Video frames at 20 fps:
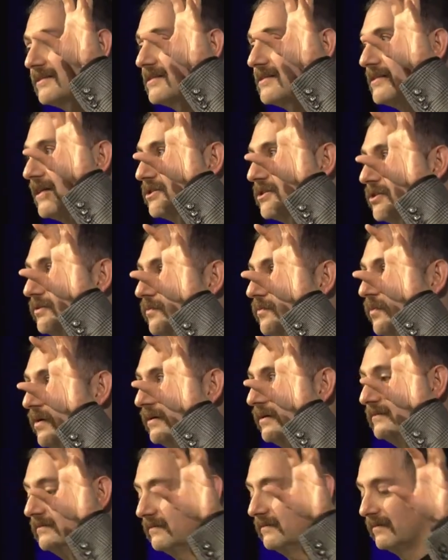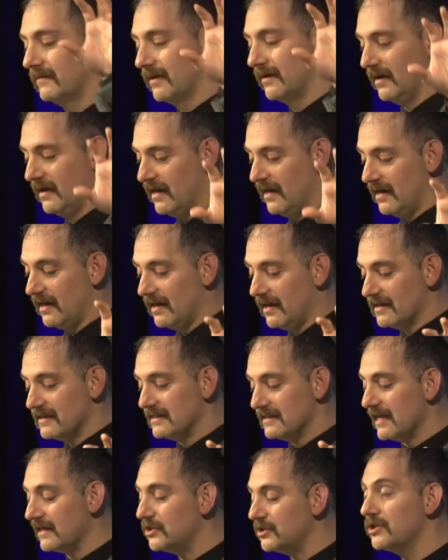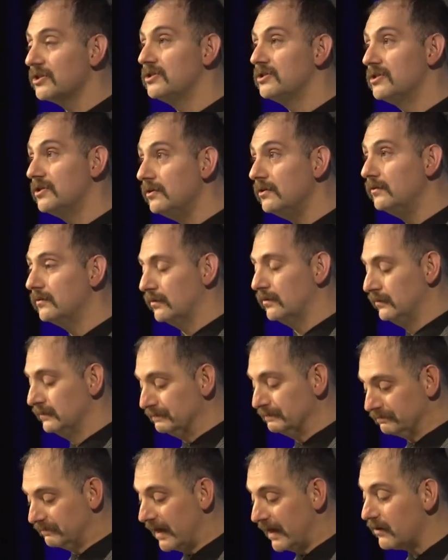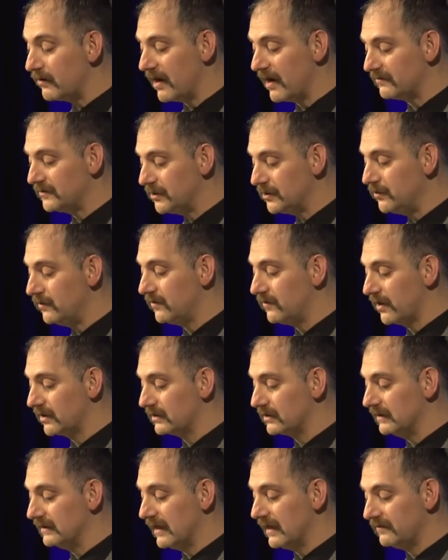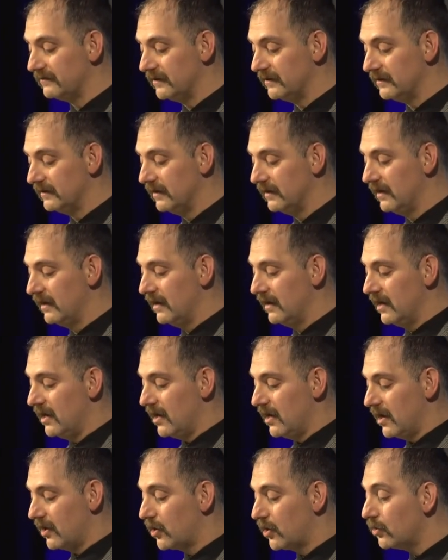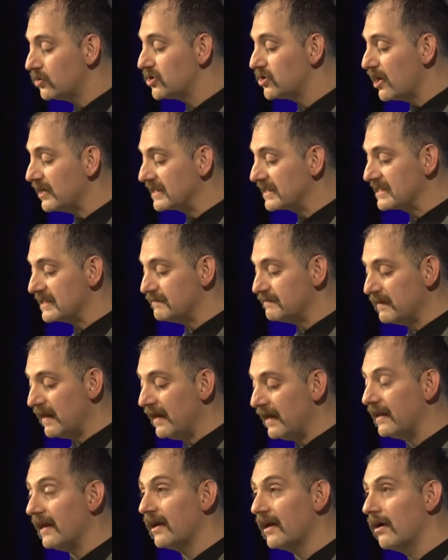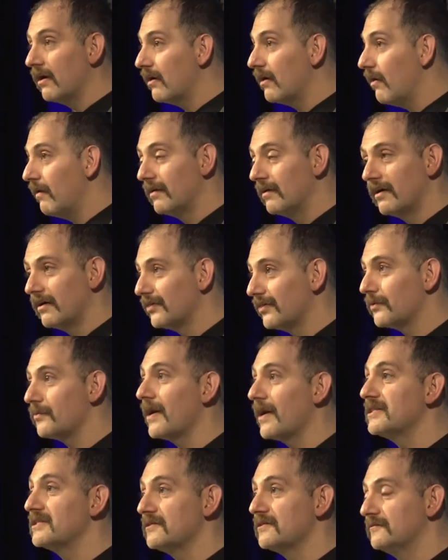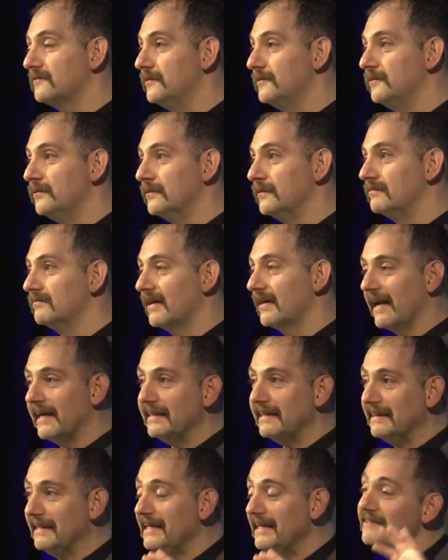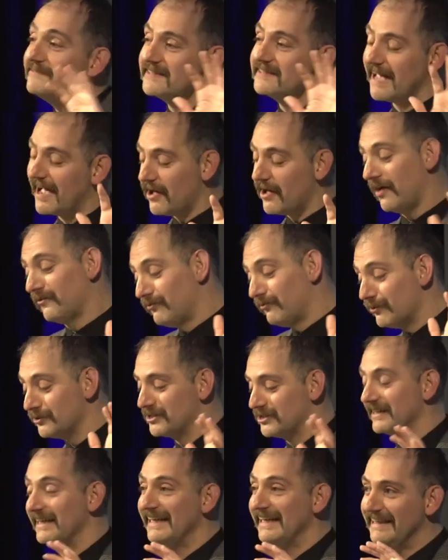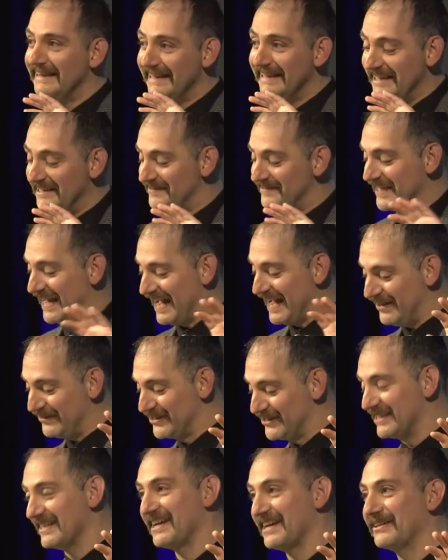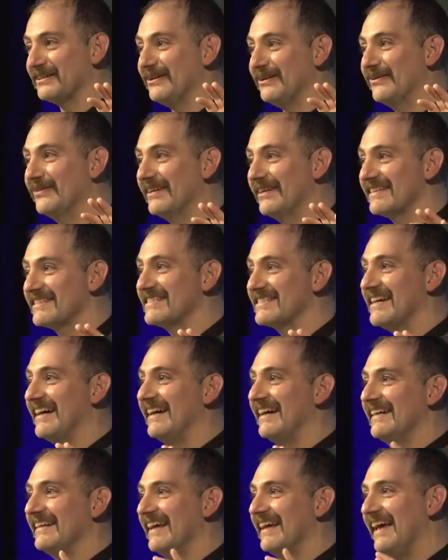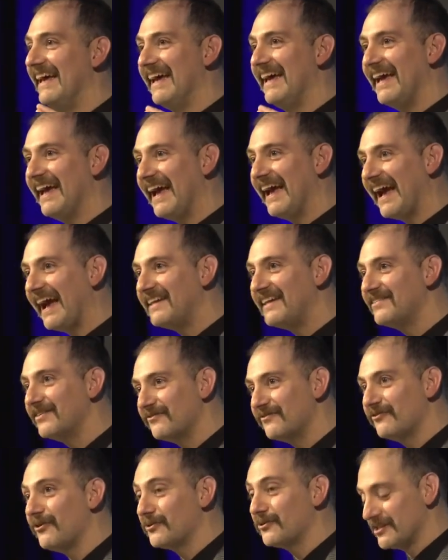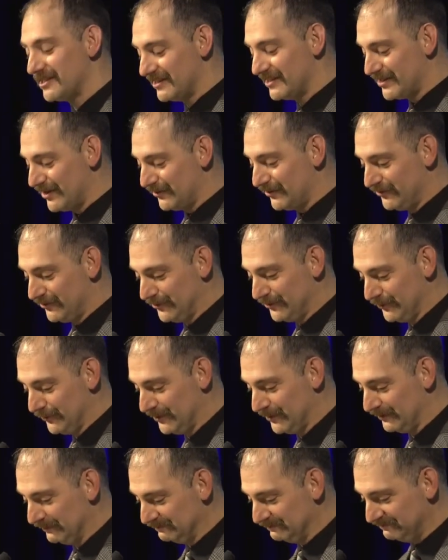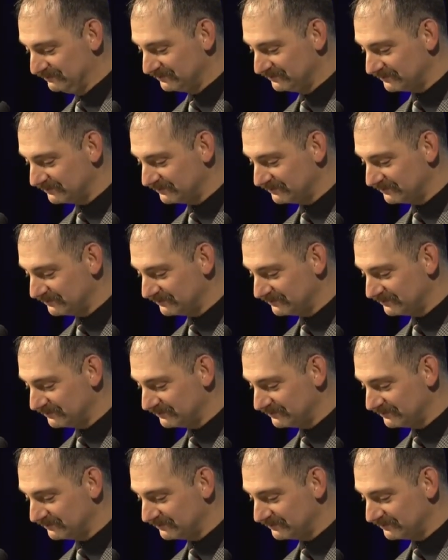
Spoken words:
That's section one. Section two, paragraph two of Article 11, goes on explaining the right to food. It leaves, unfortunately, it leaves housing and clothing aside and focuses on food